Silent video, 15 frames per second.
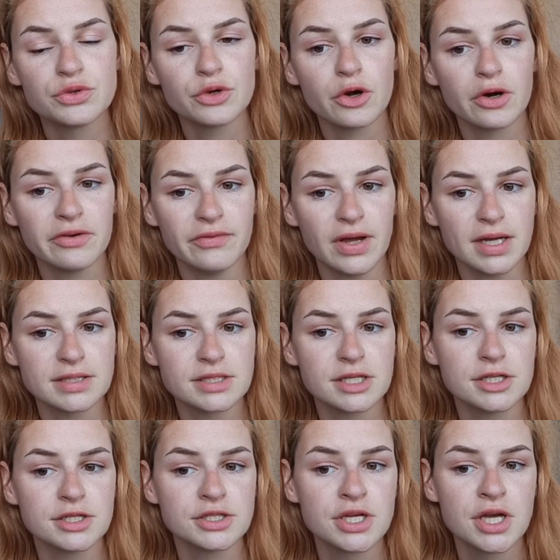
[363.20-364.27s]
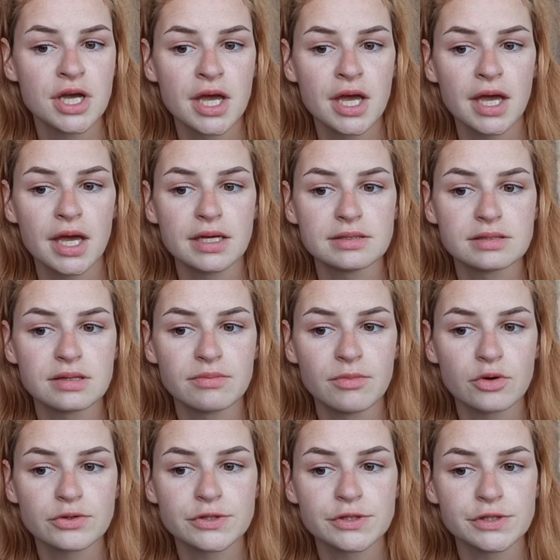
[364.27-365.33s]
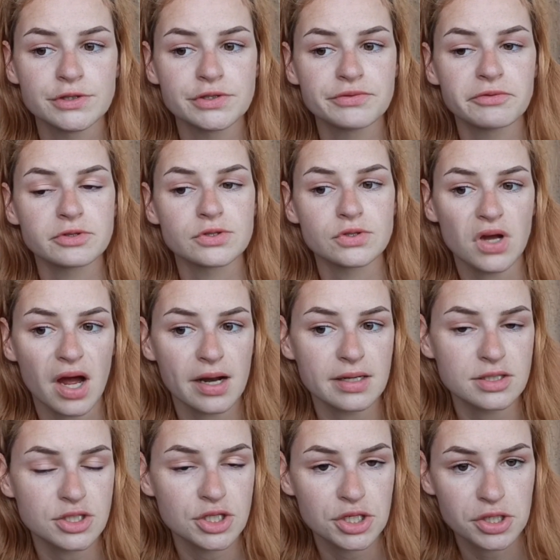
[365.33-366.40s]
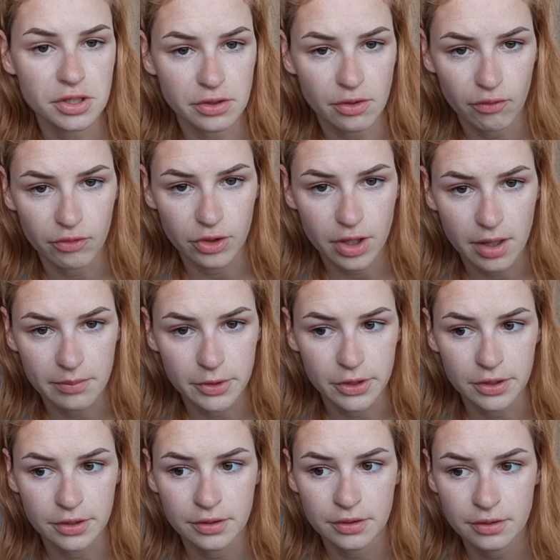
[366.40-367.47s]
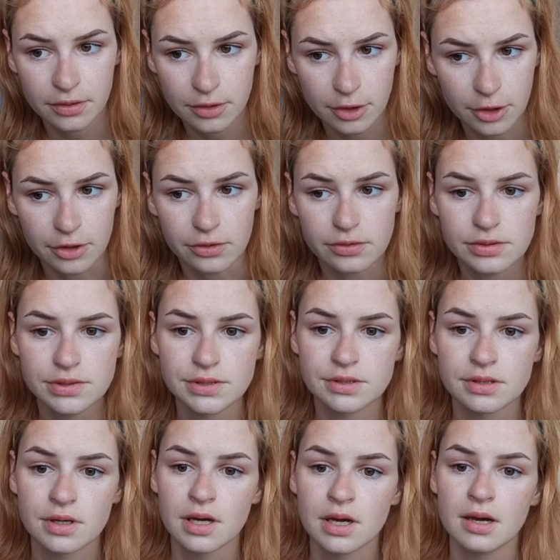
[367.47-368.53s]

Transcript: to your advantage is the most useful strategy in overcoming hurdles.